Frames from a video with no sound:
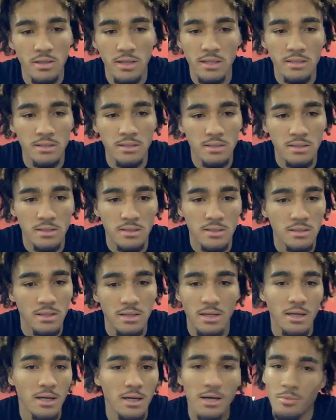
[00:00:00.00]
They just
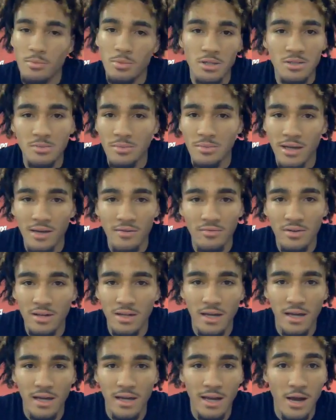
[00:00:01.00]
pushed me every day.